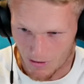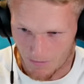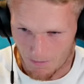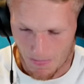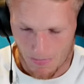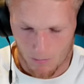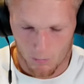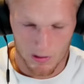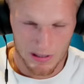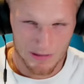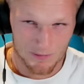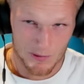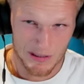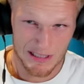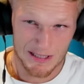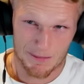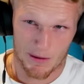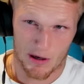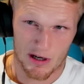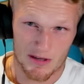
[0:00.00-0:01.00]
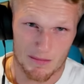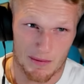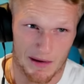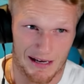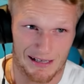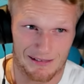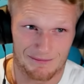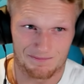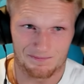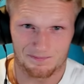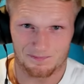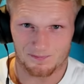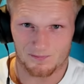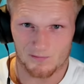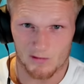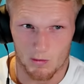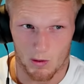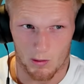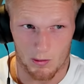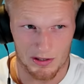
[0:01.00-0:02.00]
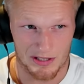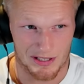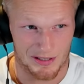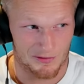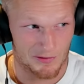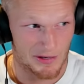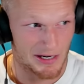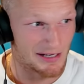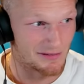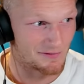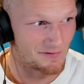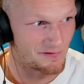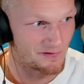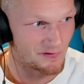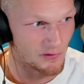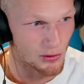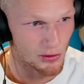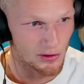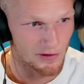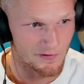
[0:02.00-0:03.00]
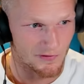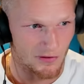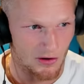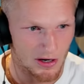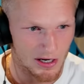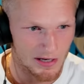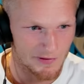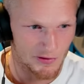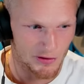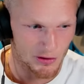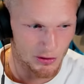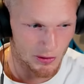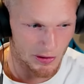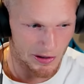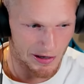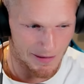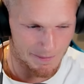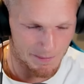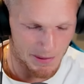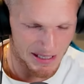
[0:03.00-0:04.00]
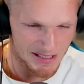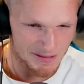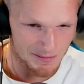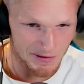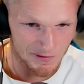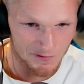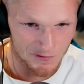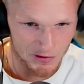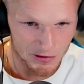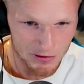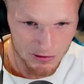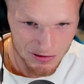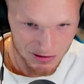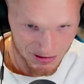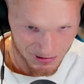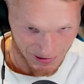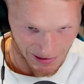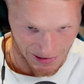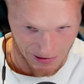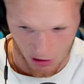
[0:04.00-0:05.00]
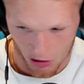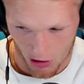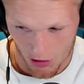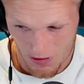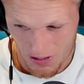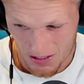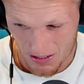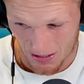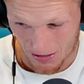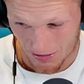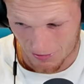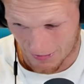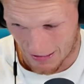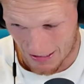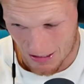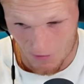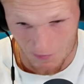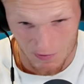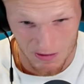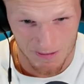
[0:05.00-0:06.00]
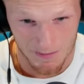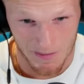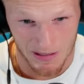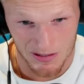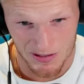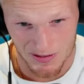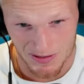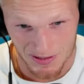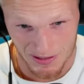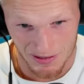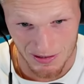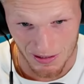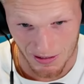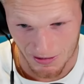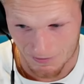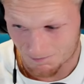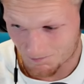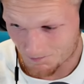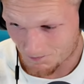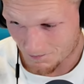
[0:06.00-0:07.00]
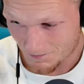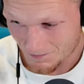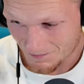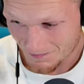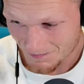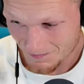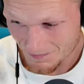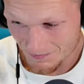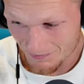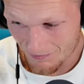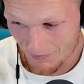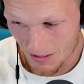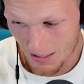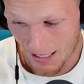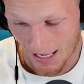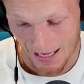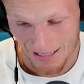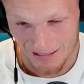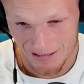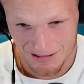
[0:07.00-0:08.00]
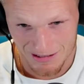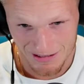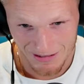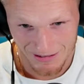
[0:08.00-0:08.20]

we spoke about, what was it, round 4 or 5, who are our best midfields, and I don't think any of us mentioned Sydney. And